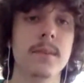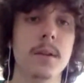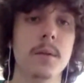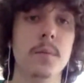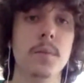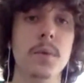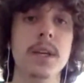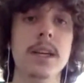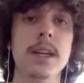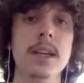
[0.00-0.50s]

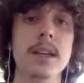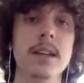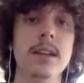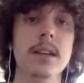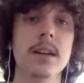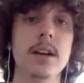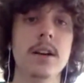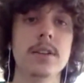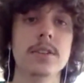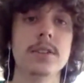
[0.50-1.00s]

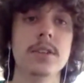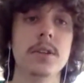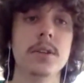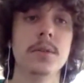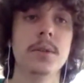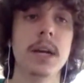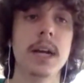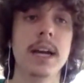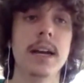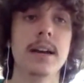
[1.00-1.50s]
we
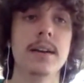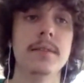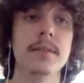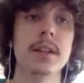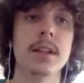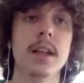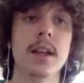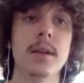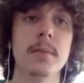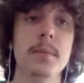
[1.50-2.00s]
also have
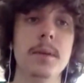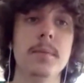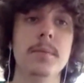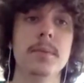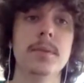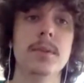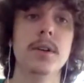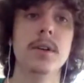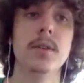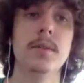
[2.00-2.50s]
a lot of
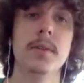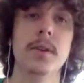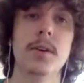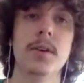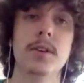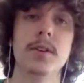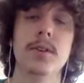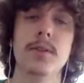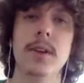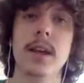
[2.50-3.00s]
people over
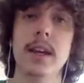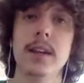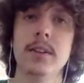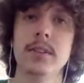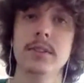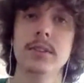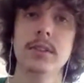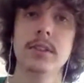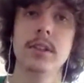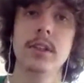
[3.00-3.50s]
on
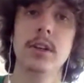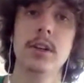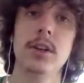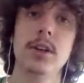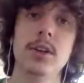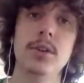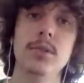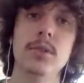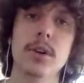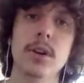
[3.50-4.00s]
Creators
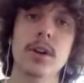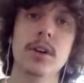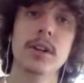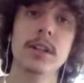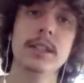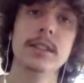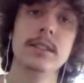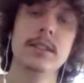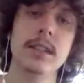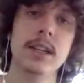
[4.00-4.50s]
who are
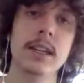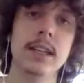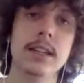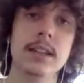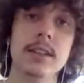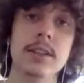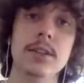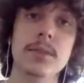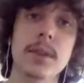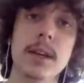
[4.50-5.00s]
artists
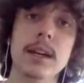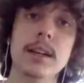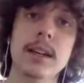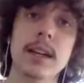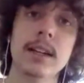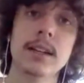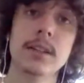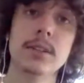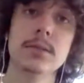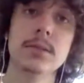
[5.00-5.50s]
and can do that
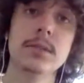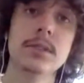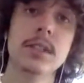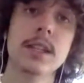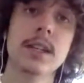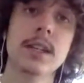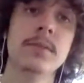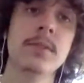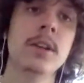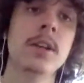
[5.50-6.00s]
kind of cool
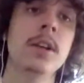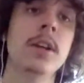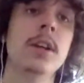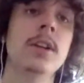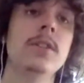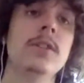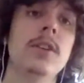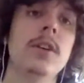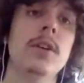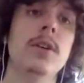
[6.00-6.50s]
stuff.
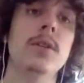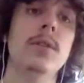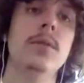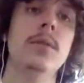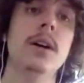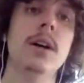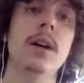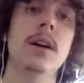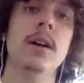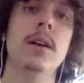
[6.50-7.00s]

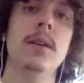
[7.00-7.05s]
So